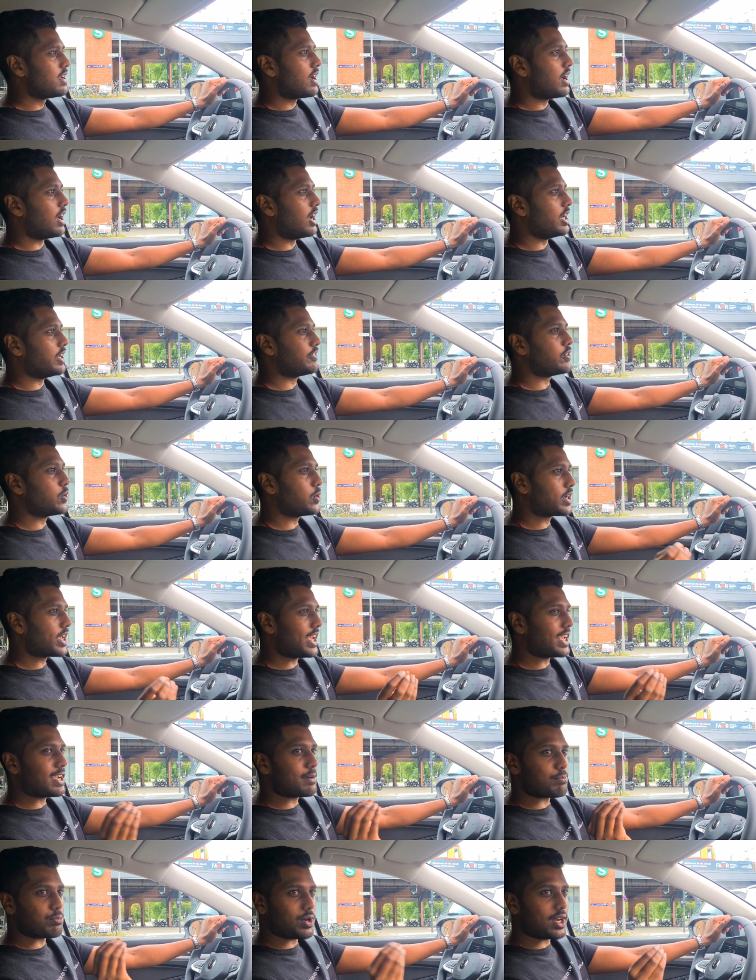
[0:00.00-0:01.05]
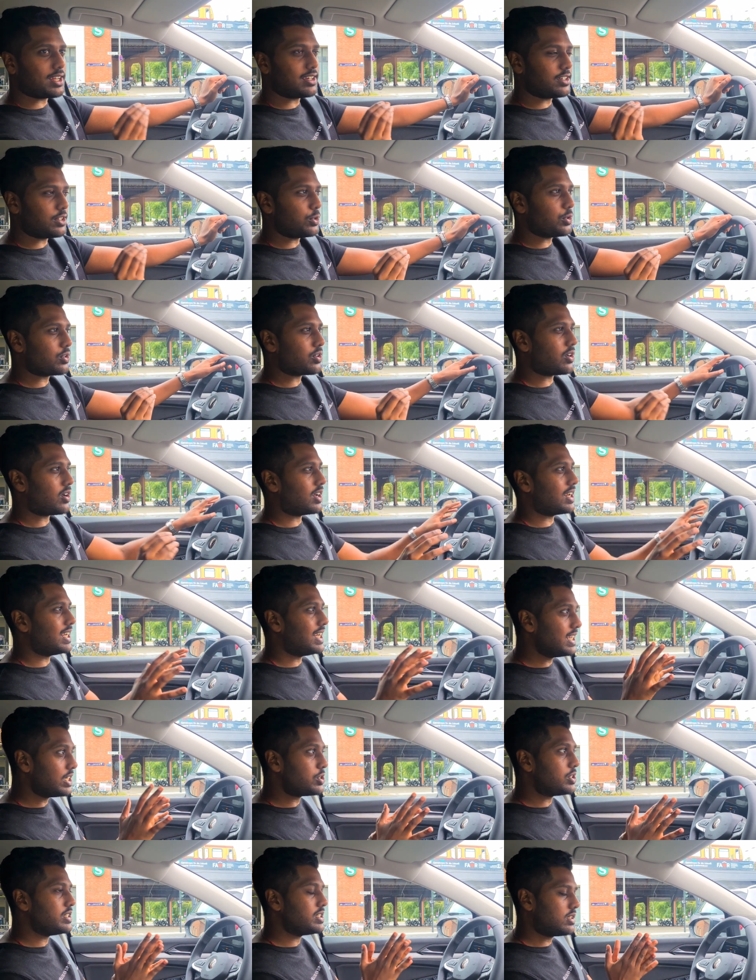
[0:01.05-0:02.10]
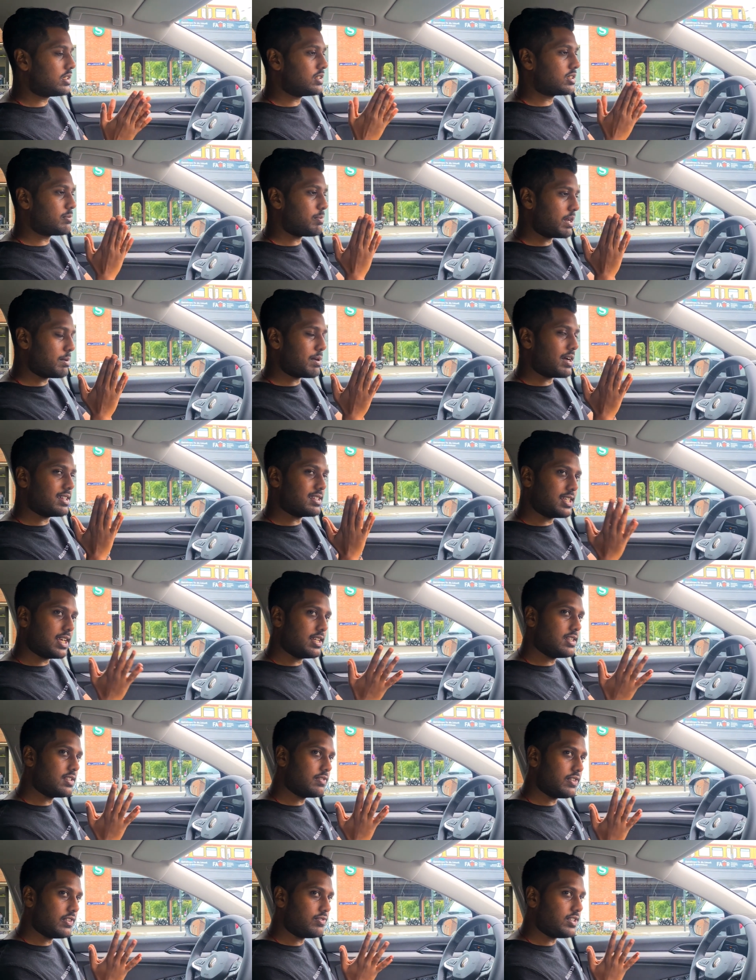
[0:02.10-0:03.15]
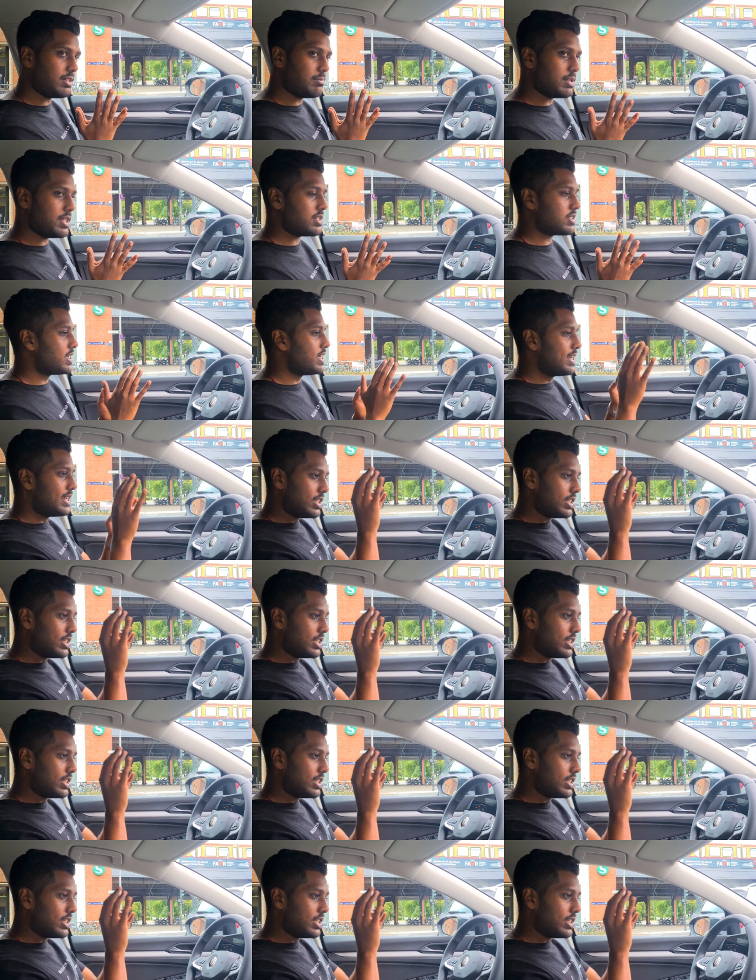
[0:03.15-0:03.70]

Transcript: Uh, if you're getting a brand new car, literally spend about ten to fifteen minutes.